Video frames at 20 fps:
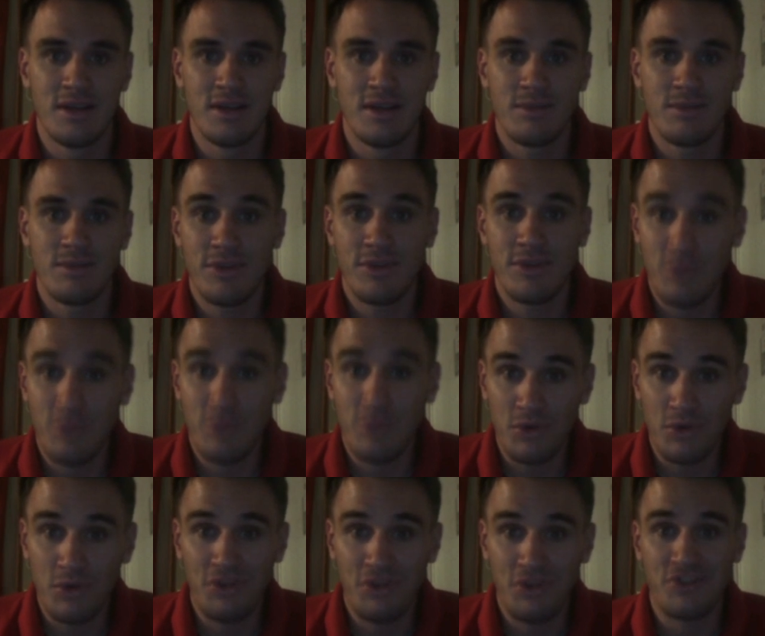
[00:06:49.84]
But this
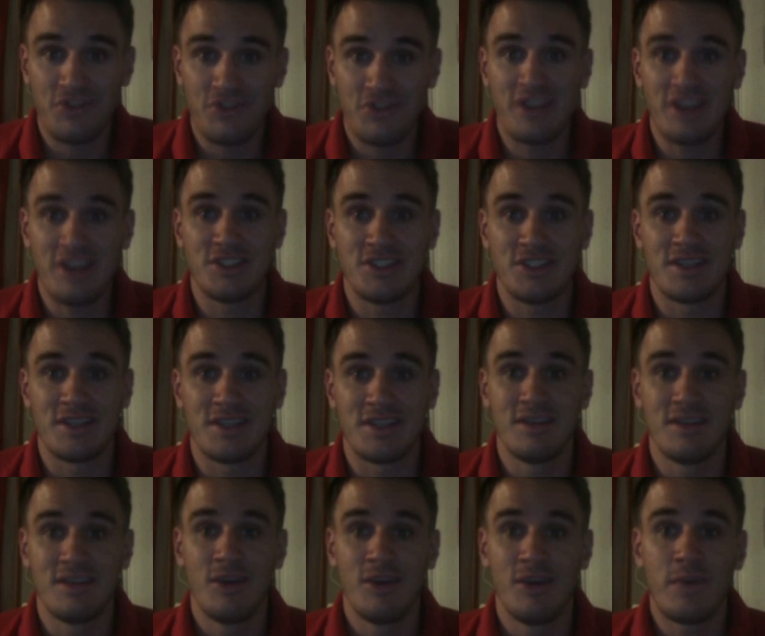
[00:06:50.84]
world is changing.
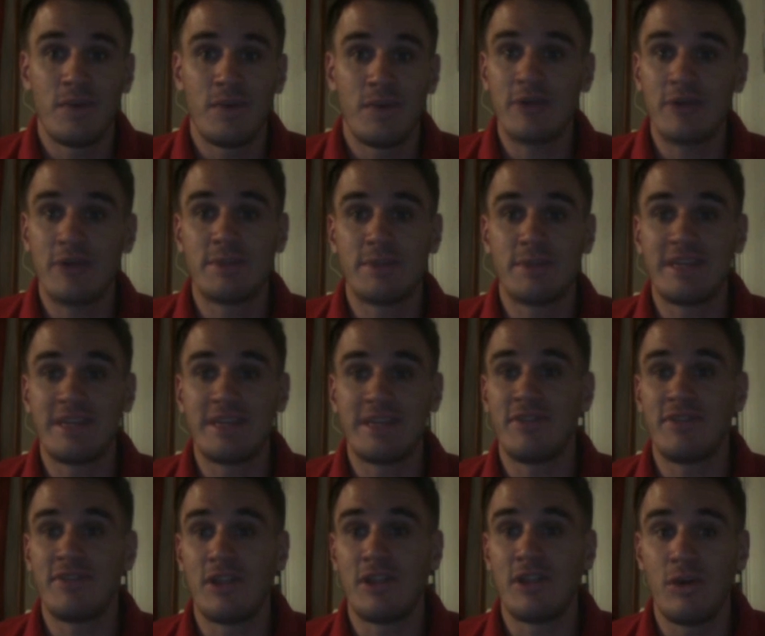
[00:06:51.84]
We now expect even the
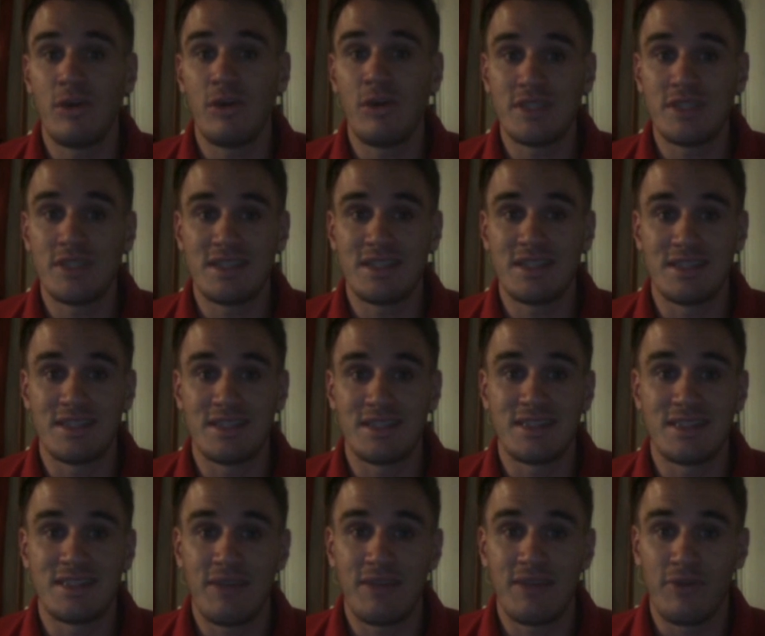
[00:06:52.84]
lowest citizens to
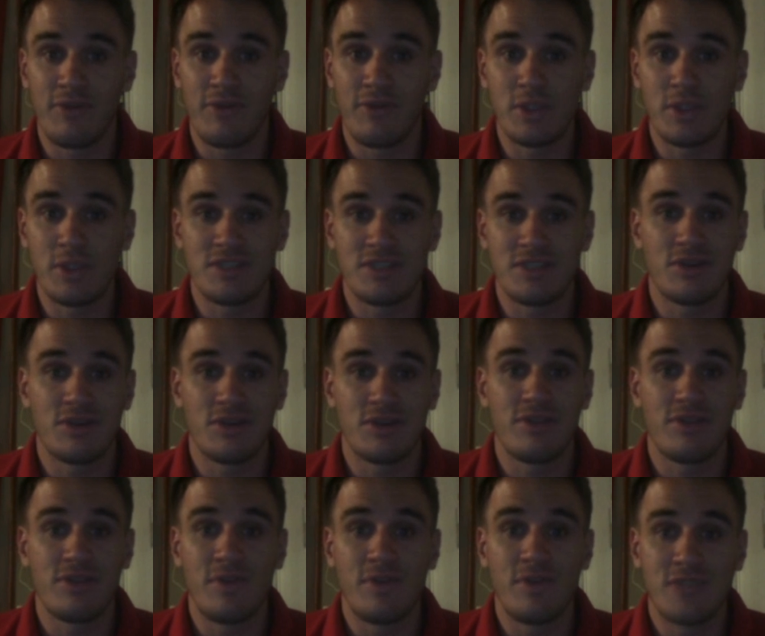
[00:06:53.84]
have their voices heard and their
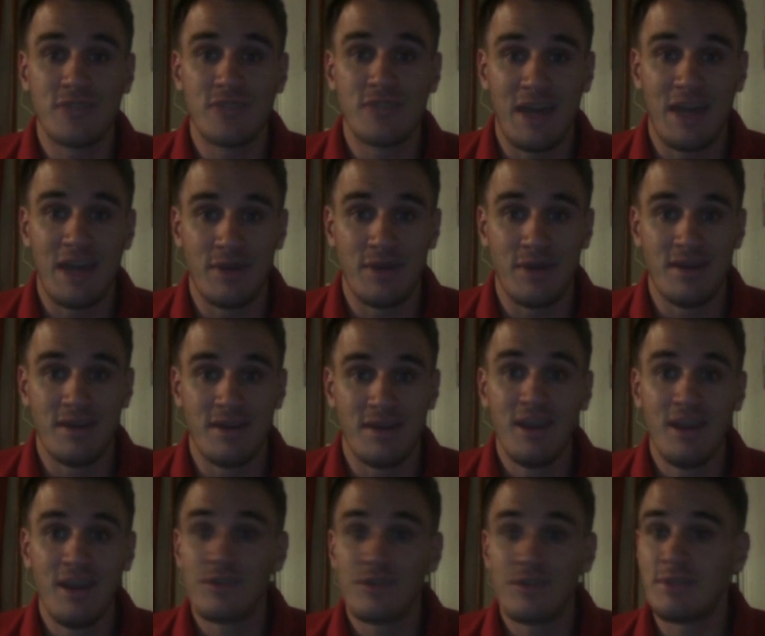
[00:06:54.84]
votes counted.
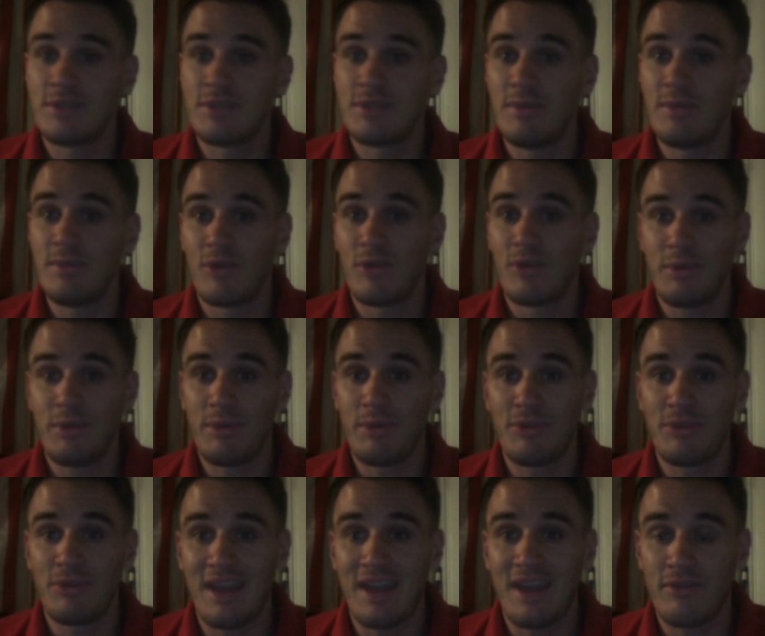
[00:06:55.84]
There will soon be more people
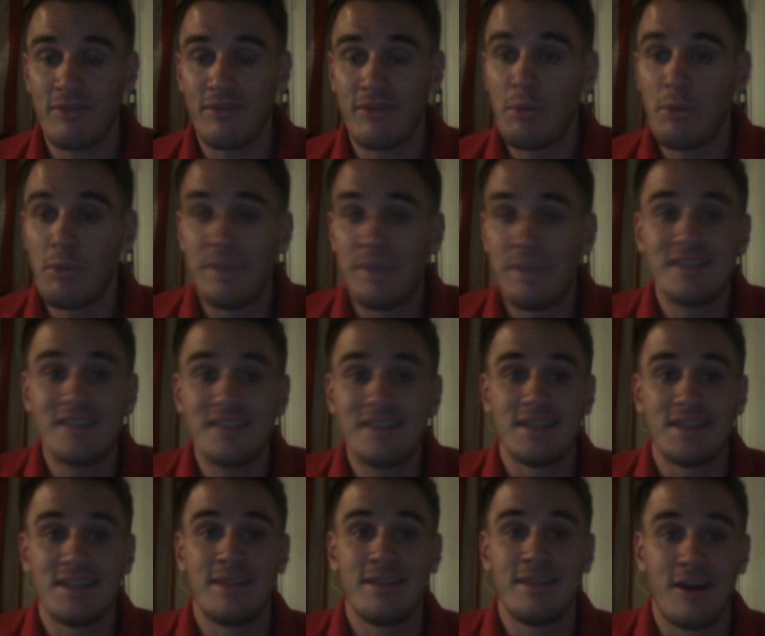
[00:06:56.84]
dying from
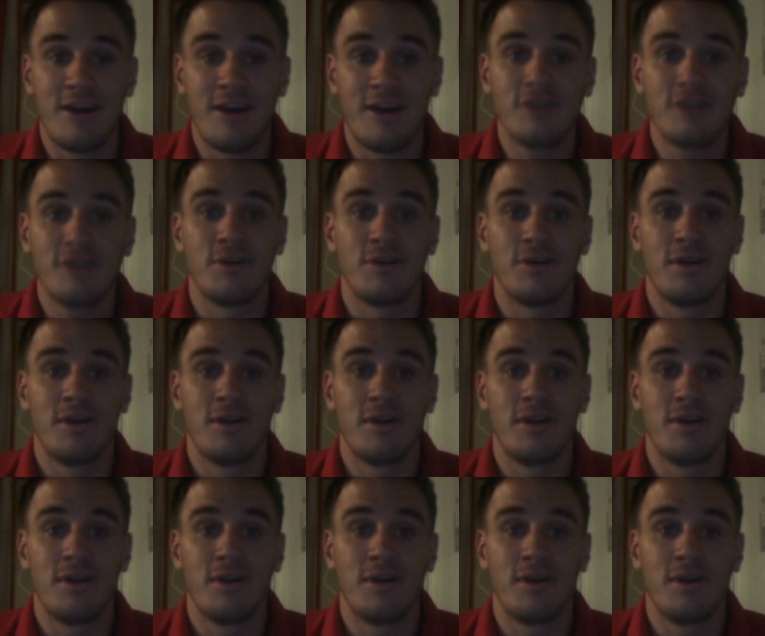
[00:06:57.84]
obesity than hunger.